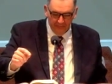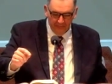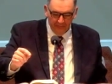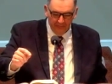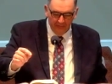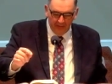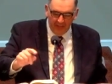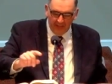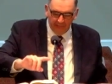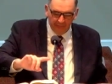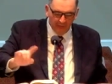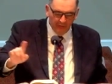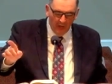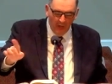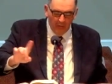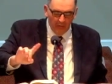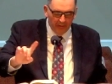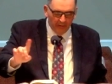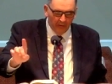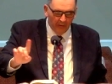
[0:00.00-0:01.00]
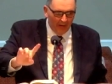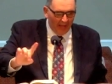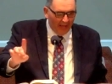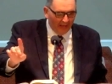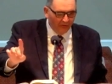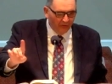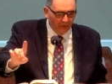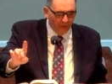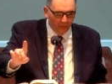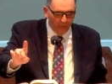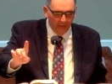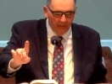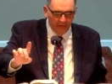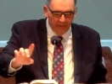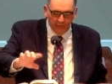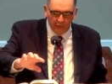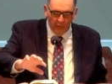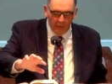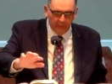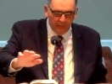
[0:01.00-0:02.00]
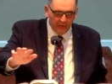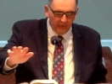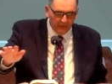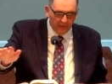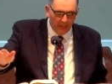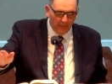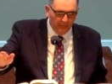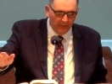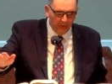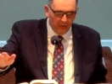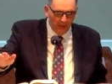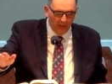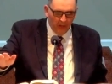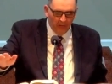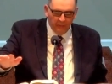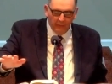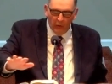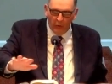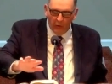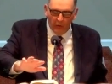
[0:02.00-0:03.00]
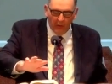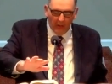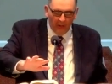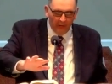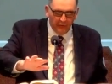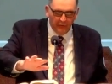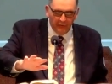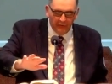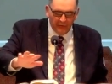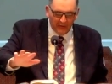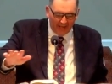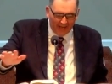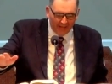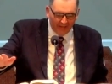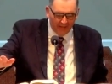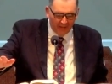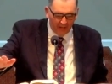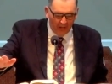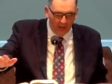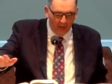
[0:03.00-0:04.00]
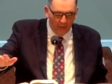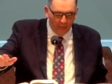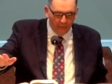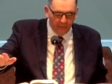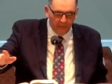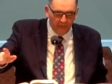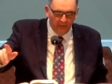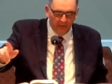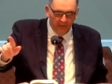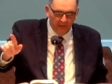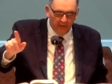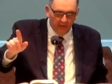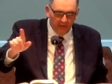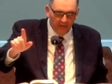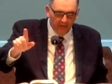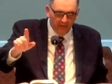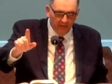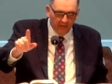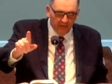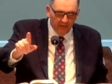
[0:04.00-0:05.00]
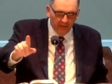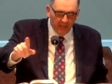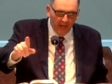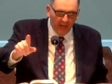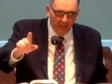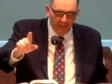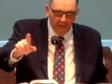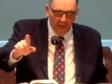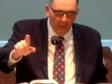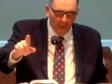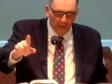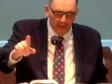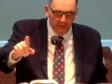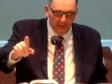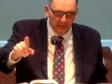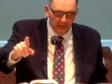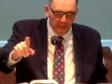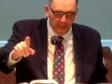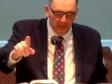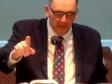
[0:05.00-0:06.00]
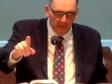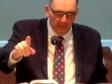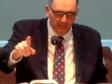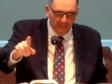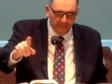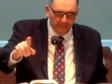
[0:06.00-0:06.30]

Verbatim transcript: have no interaction with, nor perception of, nor understanding of God the Holy Spirit.